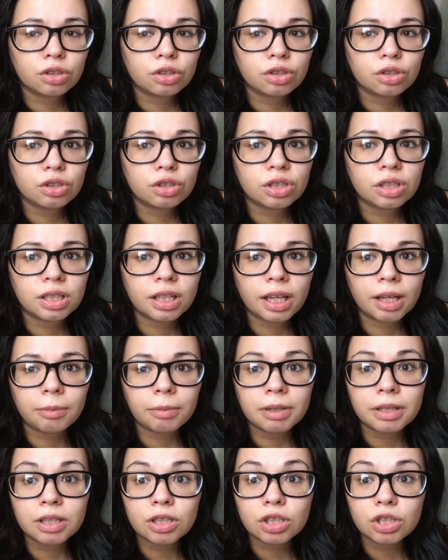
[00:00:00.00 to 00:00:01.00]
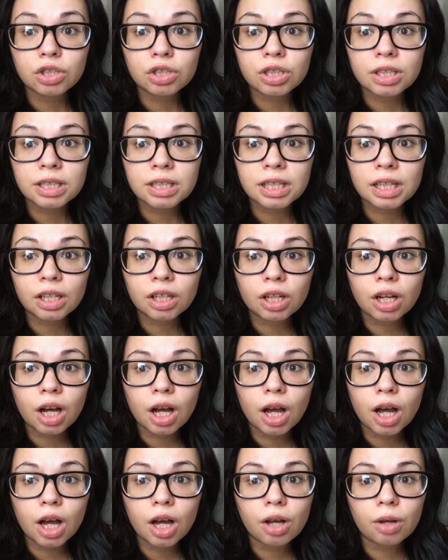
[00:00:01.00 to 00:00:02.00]
she came in and she's like,
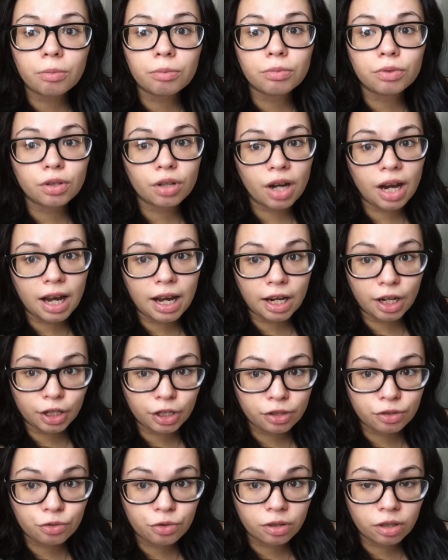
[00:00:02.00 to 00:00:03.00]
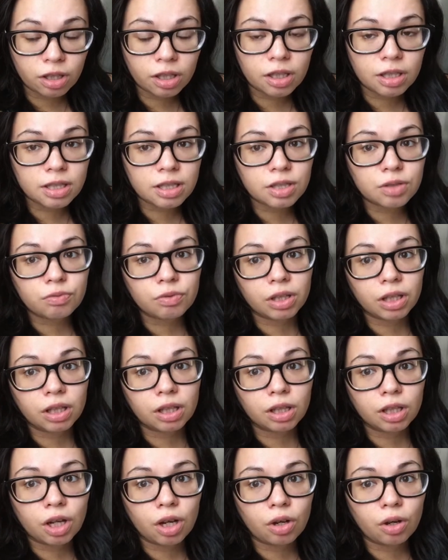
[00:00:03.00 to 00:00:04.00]
your iron is
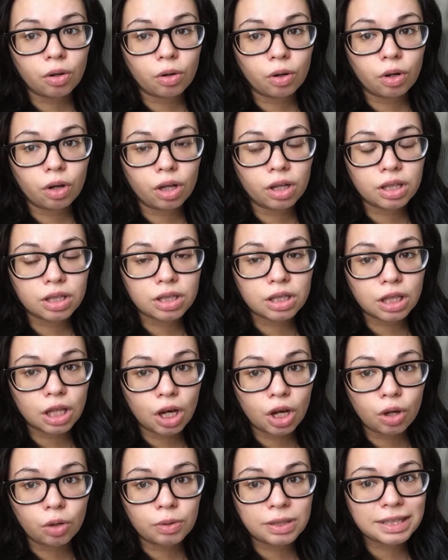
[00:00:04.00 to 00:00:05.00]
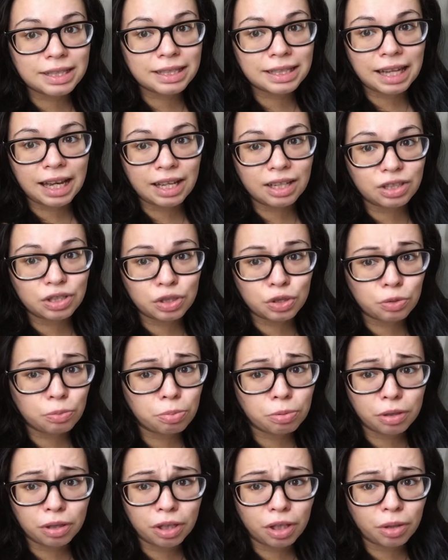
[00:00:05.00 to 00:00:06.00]
really low. It's not
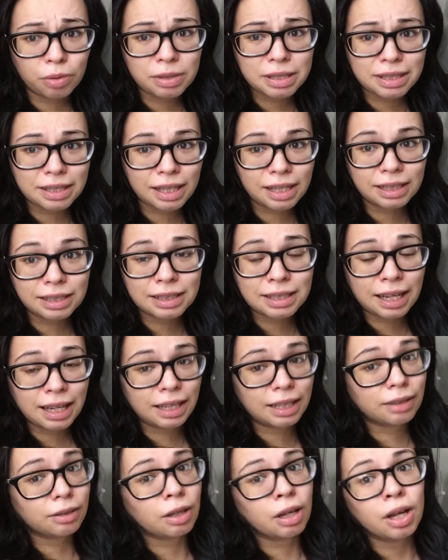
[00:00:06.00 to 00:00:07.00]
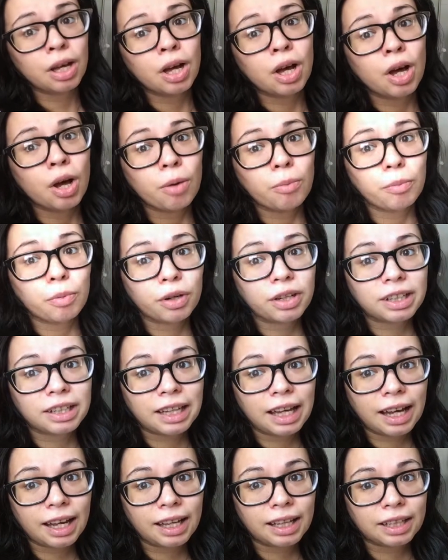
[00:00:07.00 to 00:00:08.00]
super low. It's like 10.9,
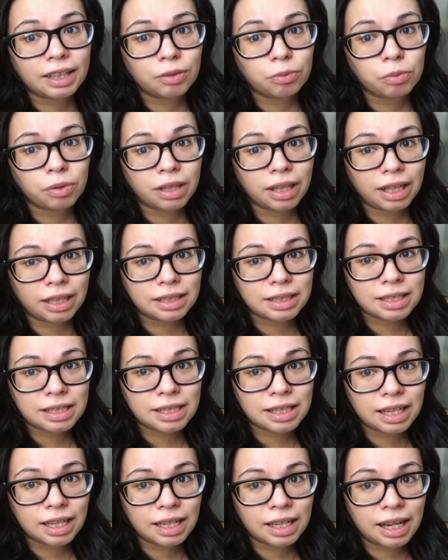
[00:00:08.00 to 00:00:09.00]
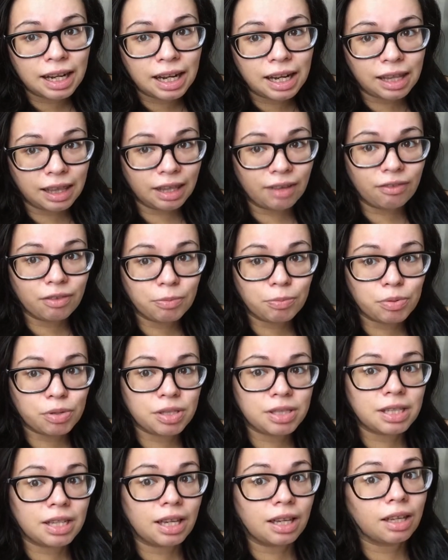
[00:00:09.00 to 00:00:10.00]
and we like to see it at
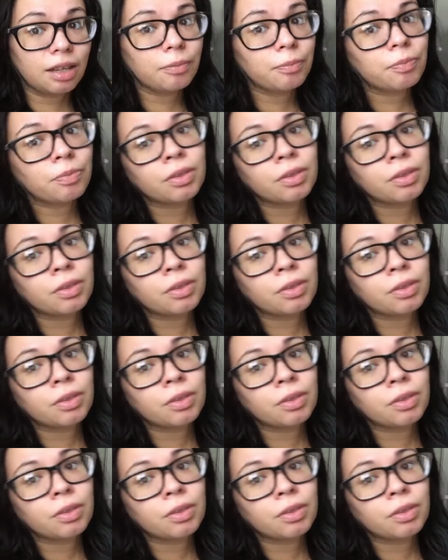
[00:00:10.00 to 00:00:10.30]
11%.